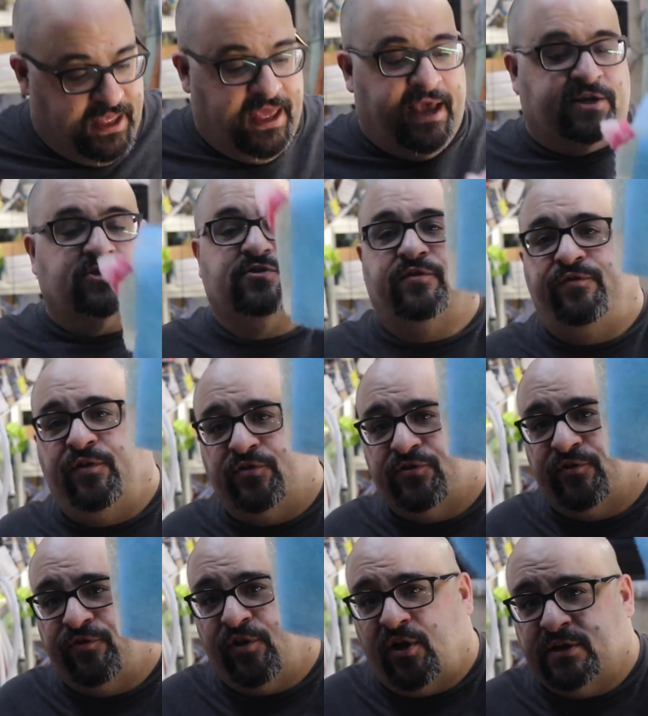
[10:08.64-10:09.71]
extra
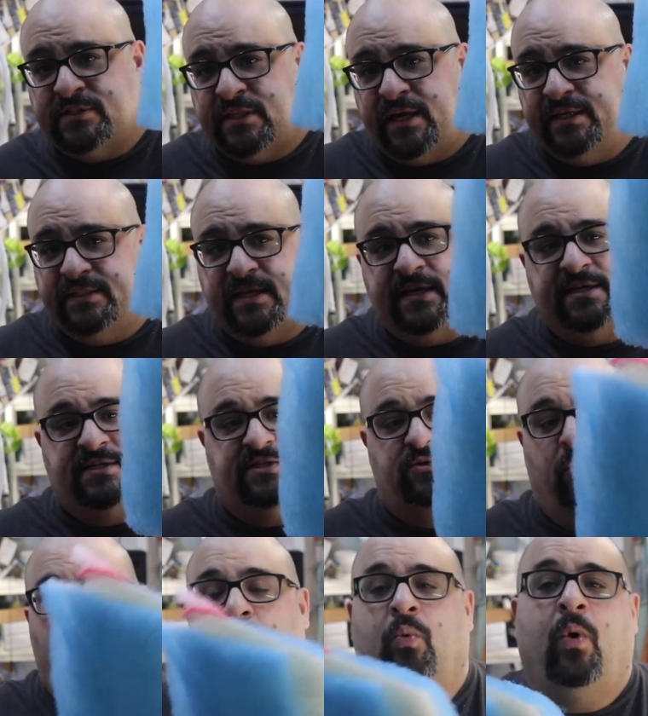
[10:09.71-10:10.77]
filter floss like this.
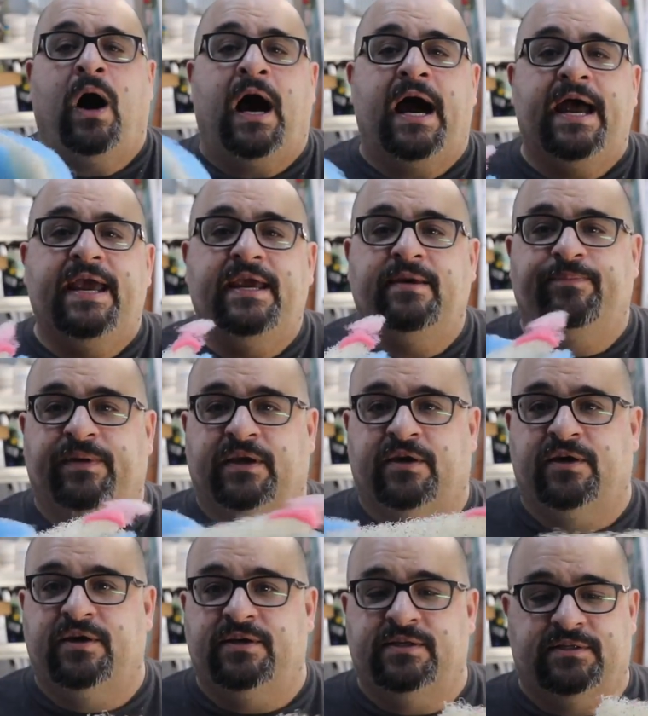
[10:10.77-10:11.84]
Why?
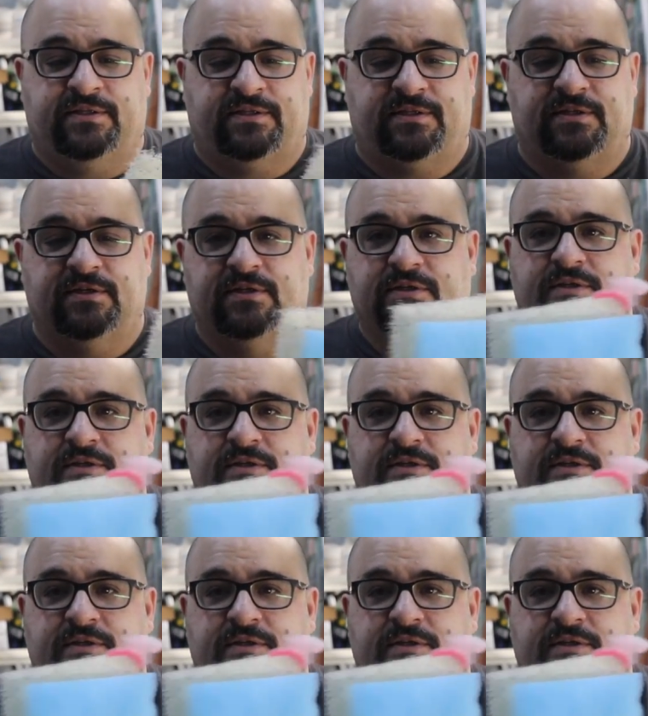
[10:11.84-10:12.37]
Because